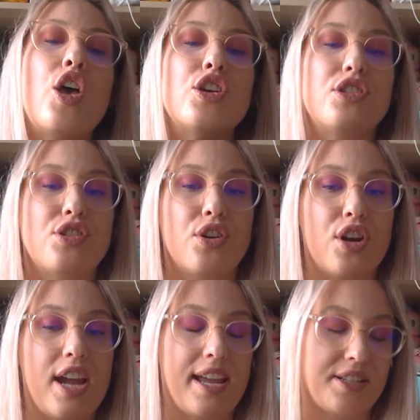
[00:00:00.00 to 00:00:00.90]
So
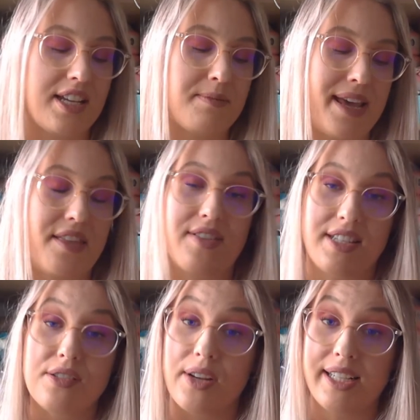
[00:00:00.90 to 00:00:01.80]
it does mean that this
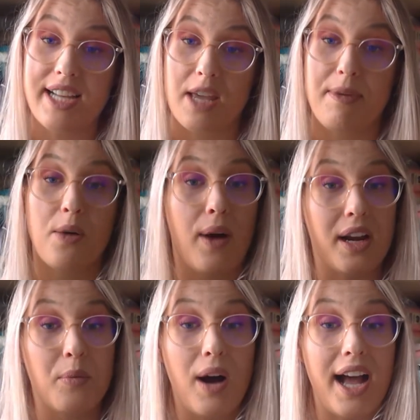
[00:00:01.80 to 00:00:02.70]
is going to take me quite
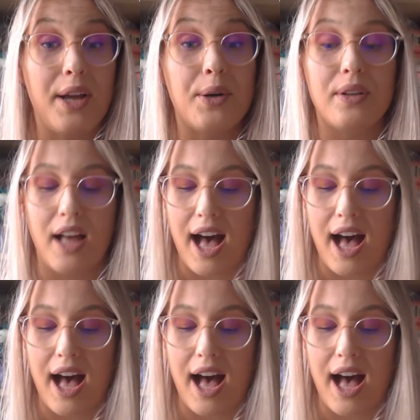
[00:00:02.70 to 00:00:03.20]
a while,